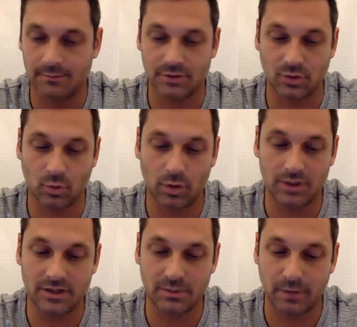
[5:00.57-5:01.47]
So
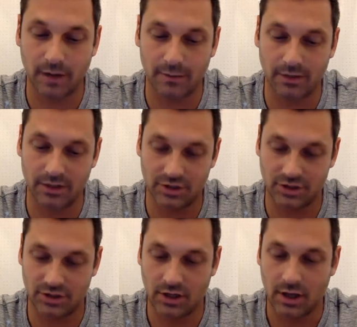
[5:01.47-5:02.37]
once it's
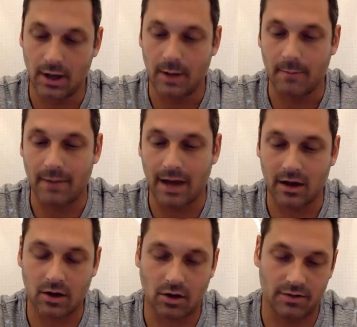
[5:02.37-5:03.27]
published,
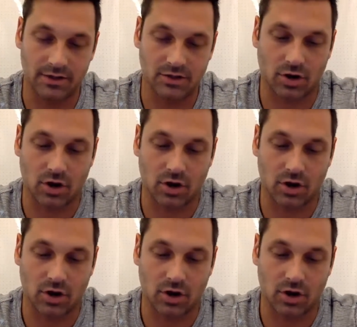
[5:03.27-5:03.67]
back on this